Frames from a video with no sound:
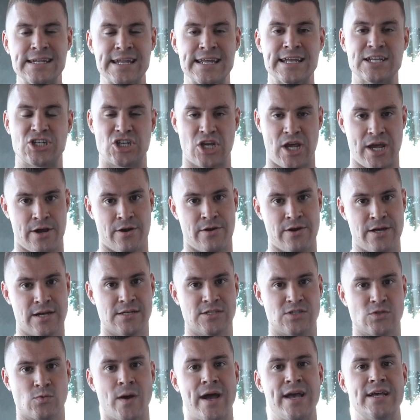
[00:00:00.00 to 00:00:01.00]
niche
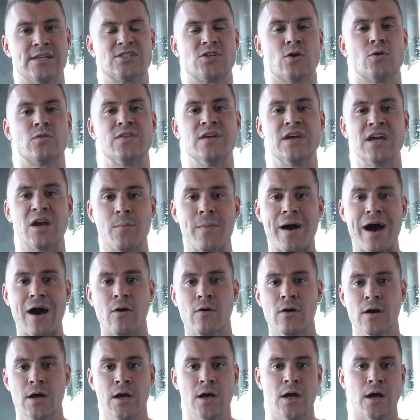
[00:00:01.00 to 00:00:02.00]
areas, right? So think
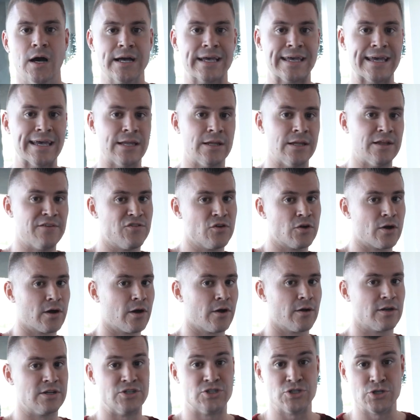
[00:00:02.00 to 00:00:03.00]
about, again, if
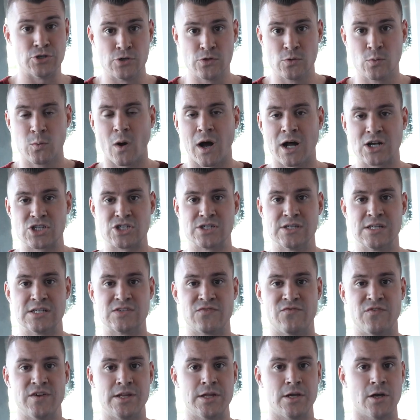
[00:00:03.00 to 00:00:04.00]
you're a dude watching
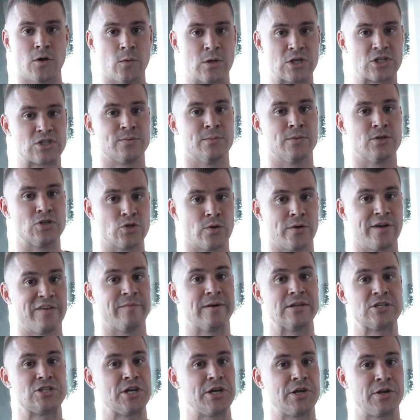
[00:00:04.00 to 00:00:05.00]
this video, which majority of
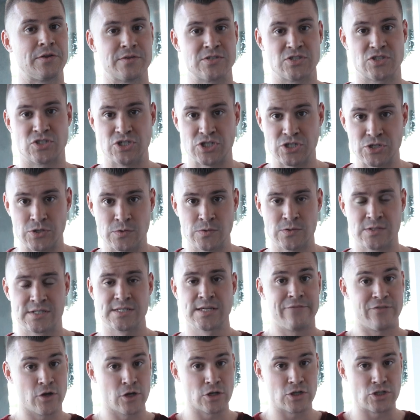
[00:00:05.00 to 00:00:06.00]
my channel is dudes.
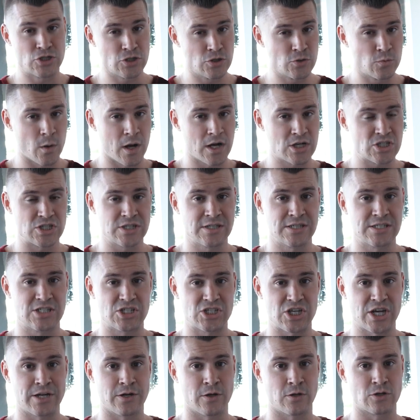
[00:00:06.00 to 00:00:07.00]
If you're a dude watching this
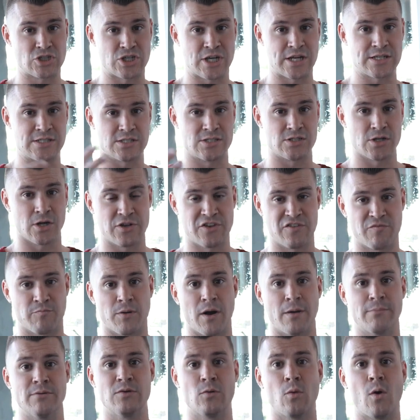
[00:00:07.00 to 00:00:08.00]
channel, chances are you've
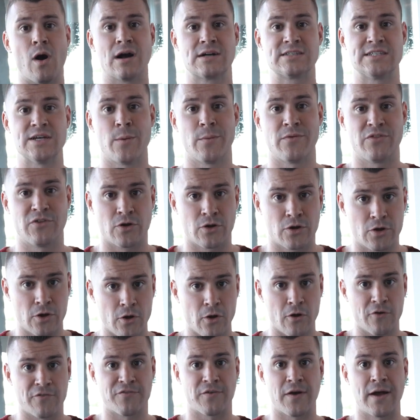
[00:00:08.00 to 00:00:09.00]
probably walked in with your
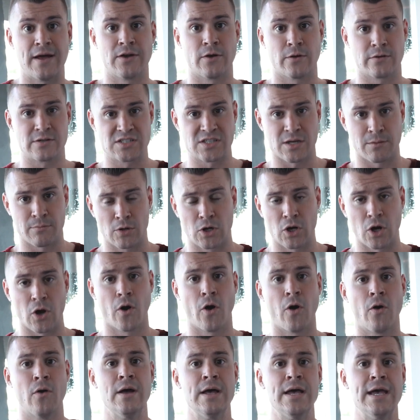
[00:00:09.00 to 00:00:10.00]
girlfriend or some
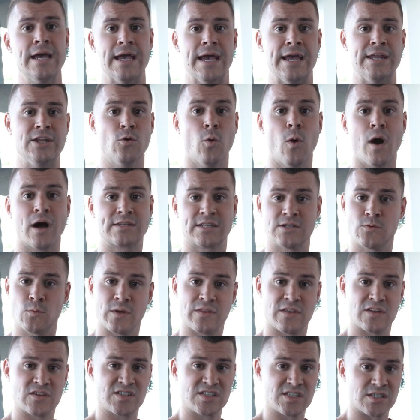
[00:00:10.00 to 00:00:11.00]
girl, and you walked in
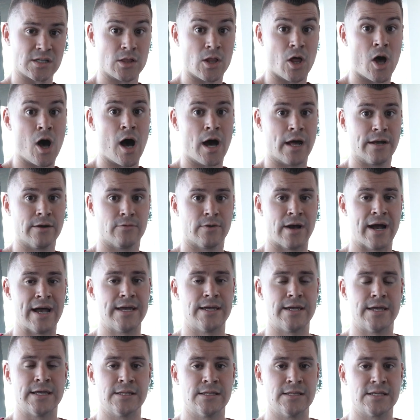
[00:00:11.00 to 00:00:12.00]
with a salon,
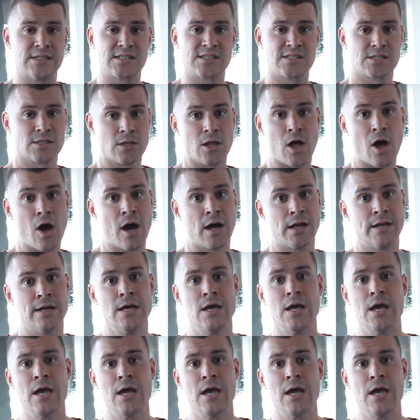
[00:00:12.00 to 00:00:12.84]
right? In this salon,